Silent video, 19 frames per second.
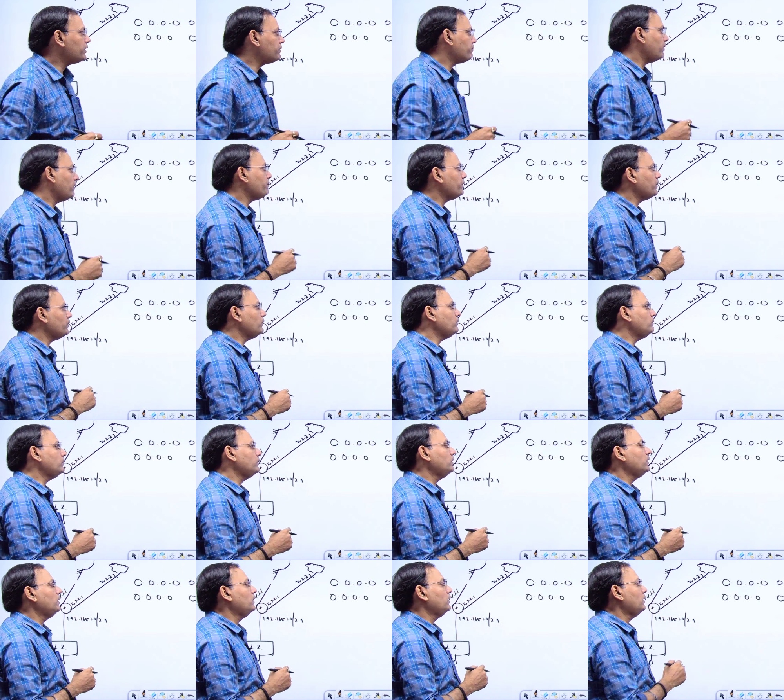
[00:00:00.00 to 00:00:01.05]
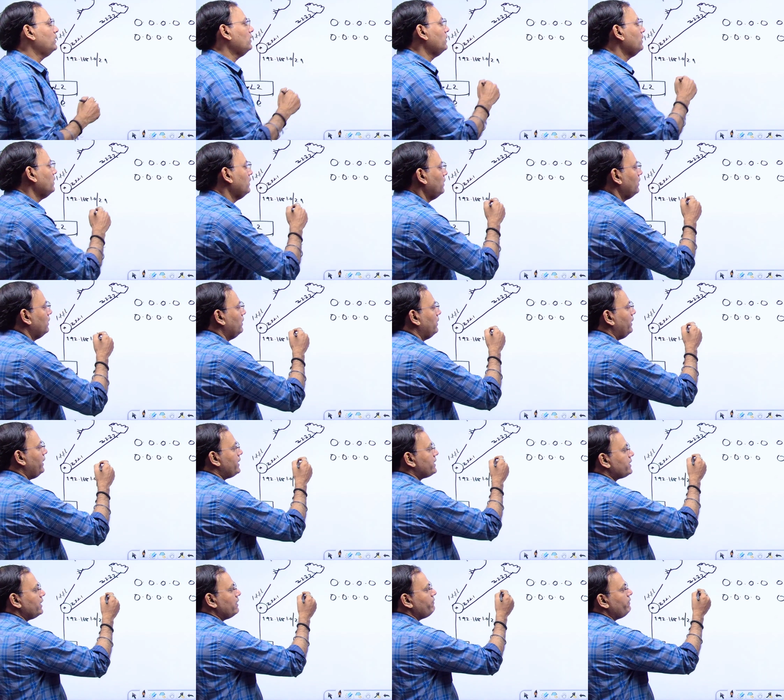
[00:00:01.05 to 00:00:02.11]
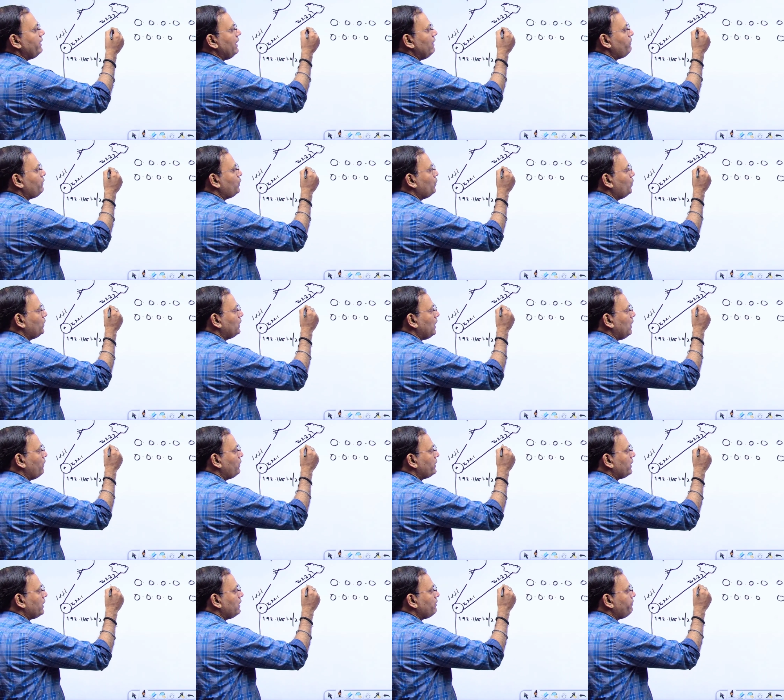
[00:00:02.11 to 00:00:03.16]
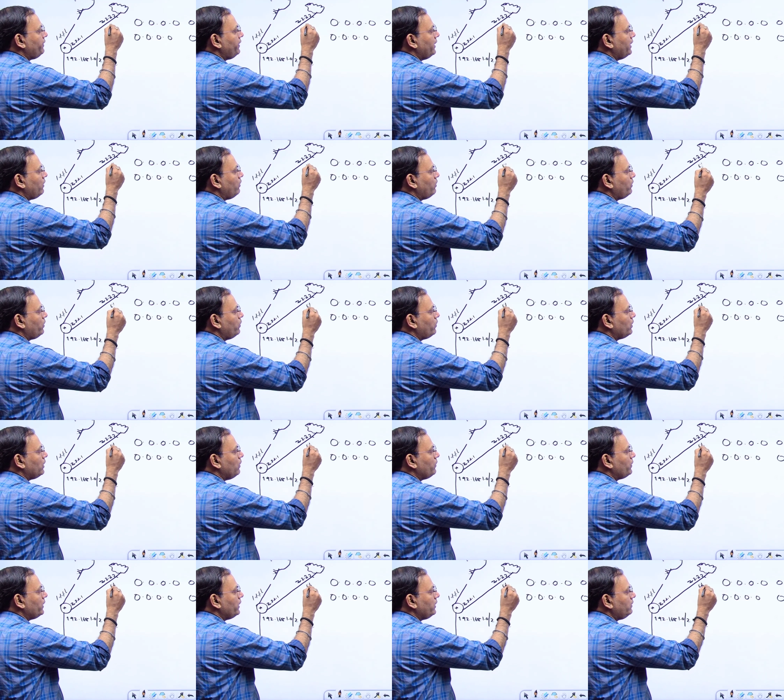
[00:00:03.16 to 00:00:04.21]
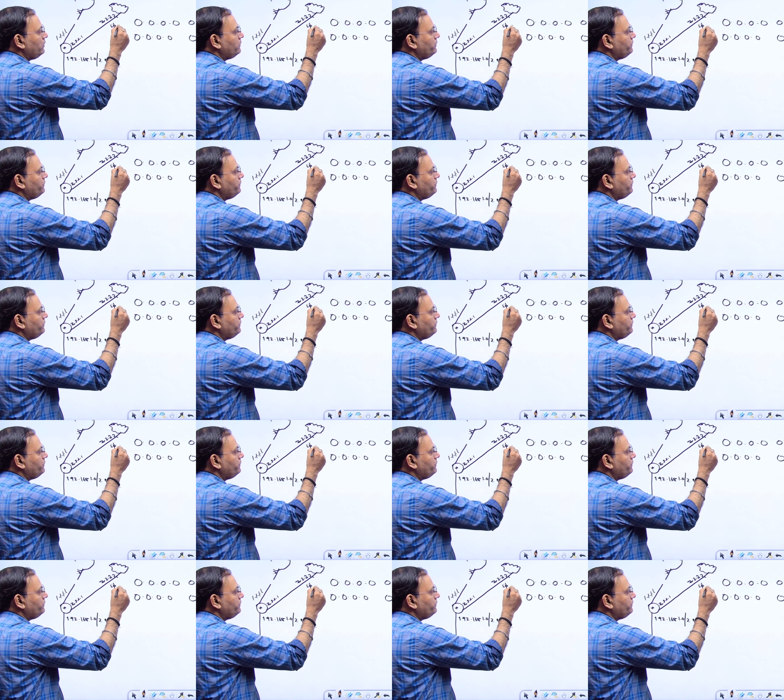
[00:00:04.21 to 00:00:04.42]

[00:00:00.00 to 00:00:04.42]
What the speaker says: from you. Let's say we have two route configure on your router.